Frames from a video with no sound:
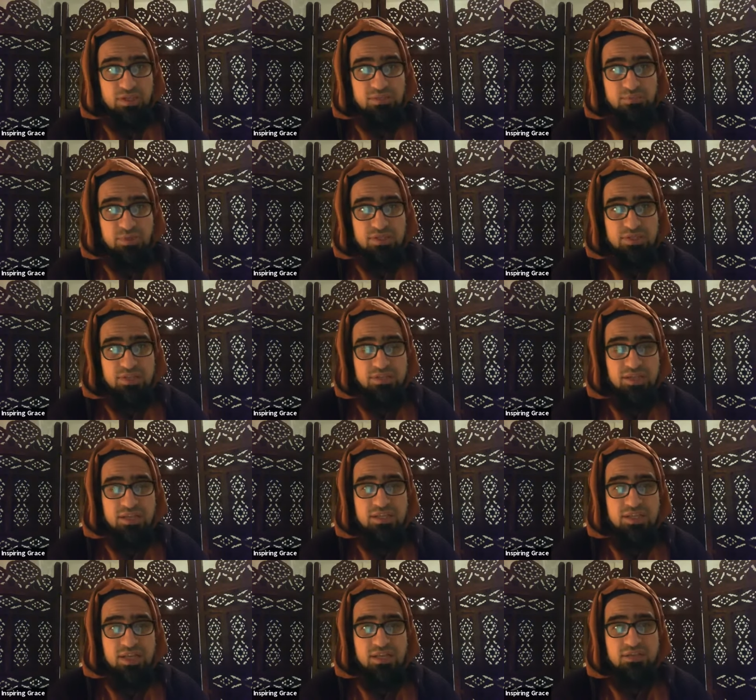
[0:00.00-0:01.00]
that's mentioned that
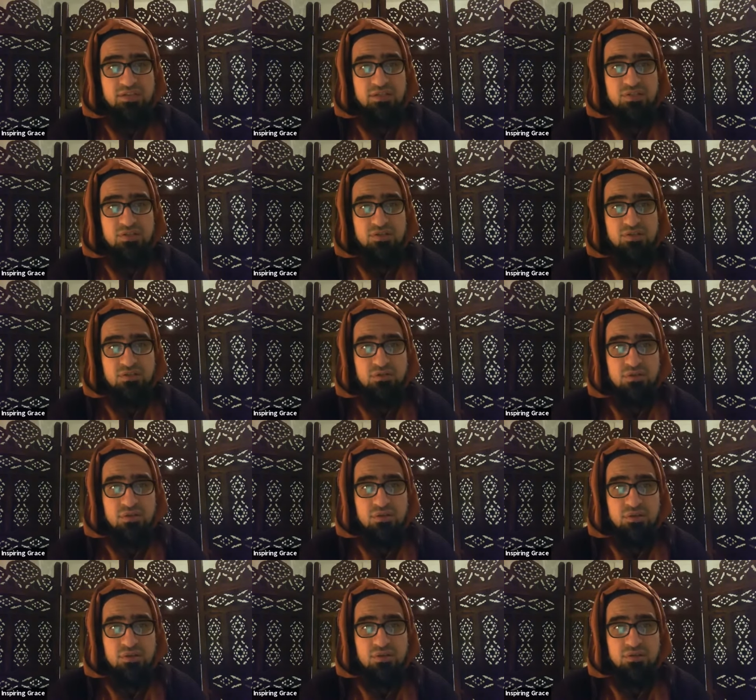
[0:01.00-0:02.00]
he tells his son,